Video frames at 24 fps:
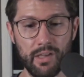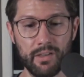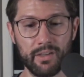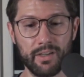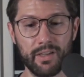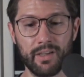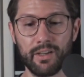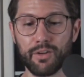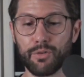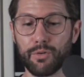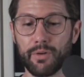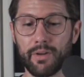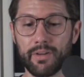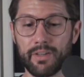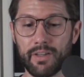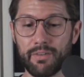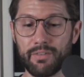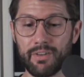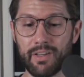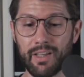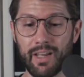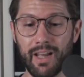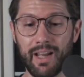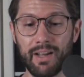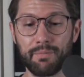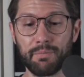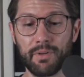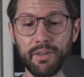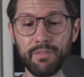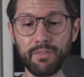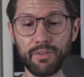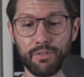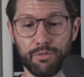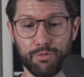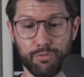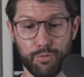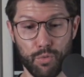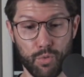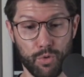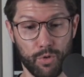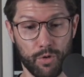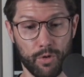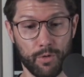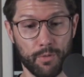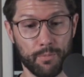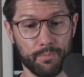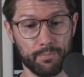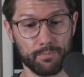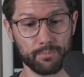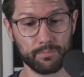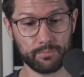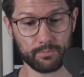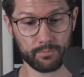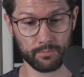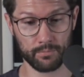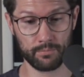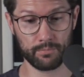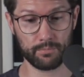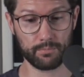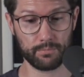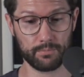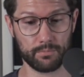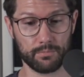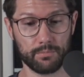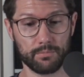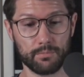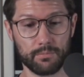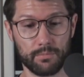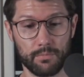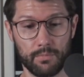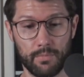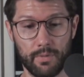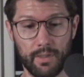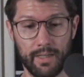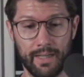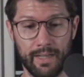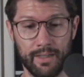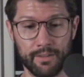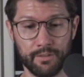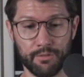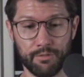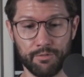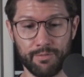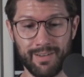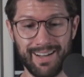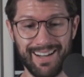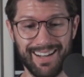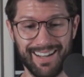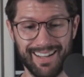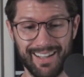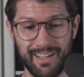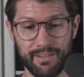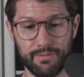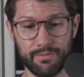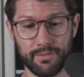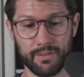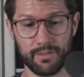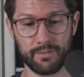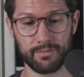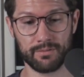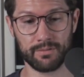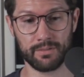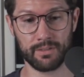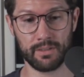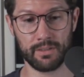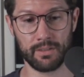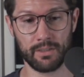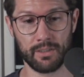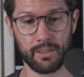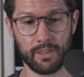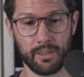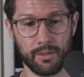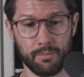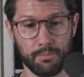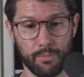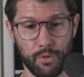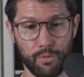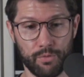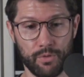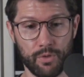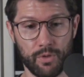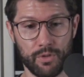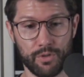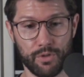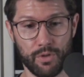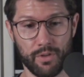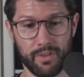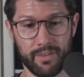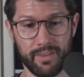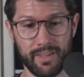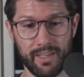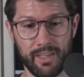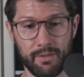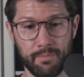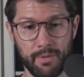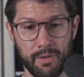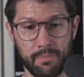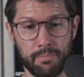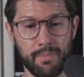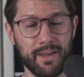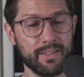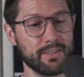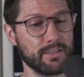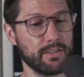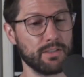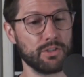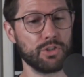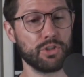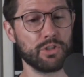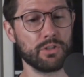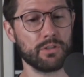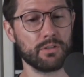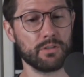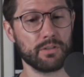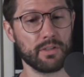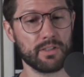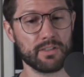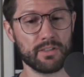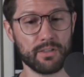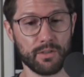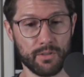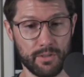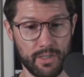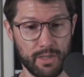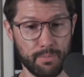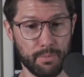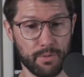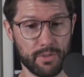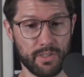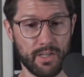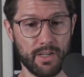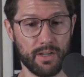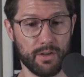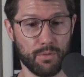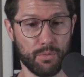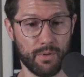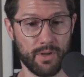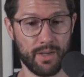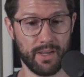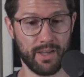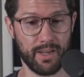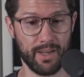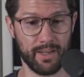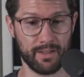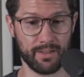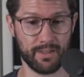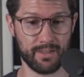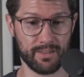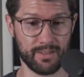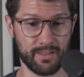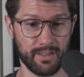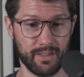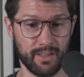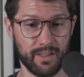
and creativity, I'm giving a 4 out of 5. Moving on to theme and message. Is there a deeper takeaway, and does it